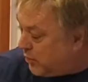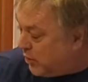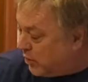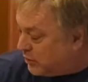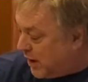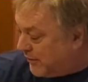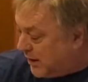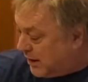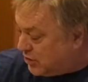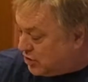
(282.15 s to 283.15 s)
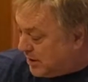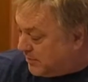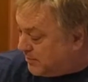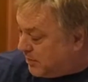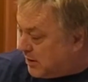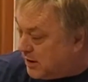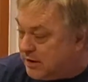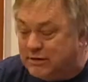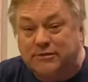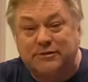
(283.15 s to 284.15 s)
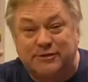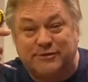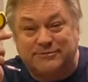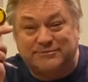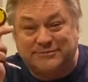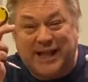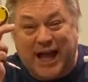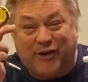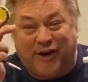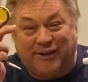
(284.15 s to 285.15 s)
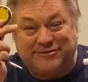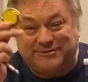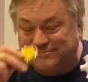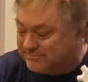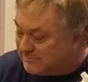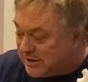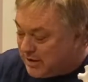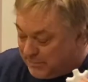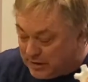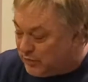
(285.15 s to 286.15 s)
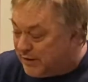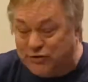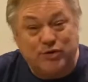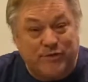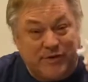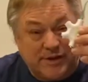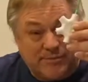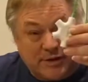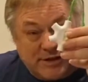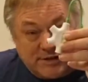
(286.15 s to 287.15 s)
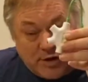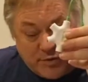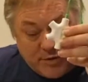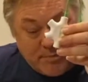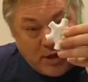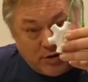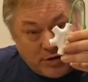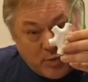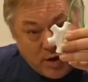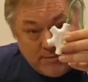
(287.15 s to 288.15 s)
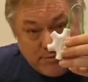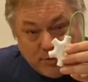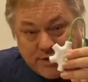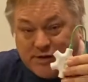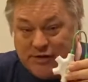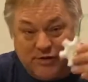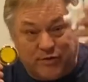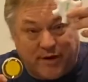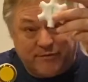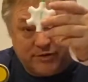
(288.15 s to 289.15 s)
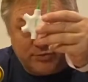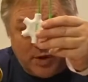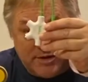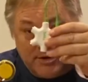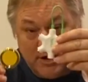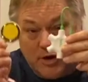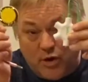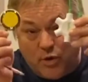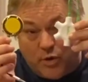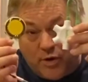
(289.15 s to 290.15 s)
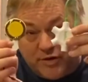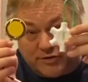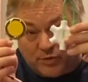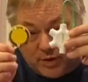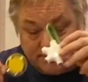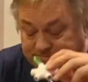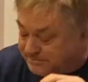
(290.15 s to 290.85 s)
and we also have a cheap knockoff, because we have 2 of these, but let's start with the Belkin one. So this will either have this one or this one.